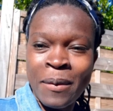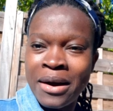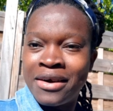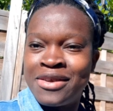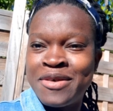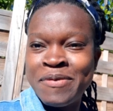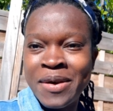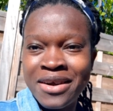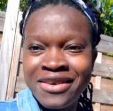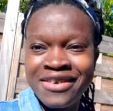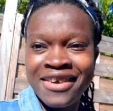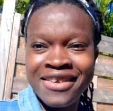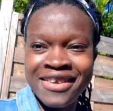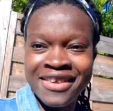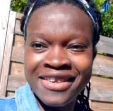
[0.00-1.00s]
back to my
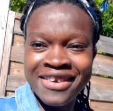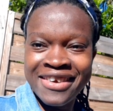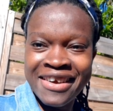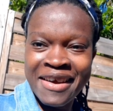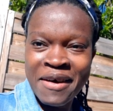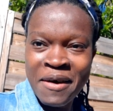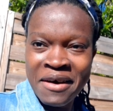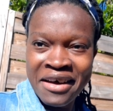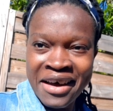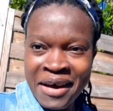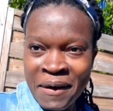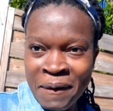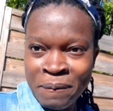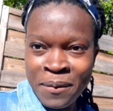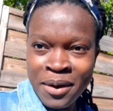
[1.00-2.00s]
channel.
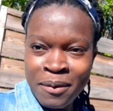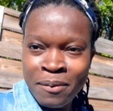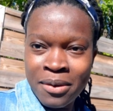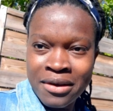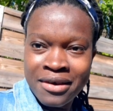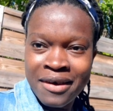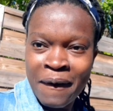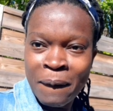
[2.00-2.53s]
People,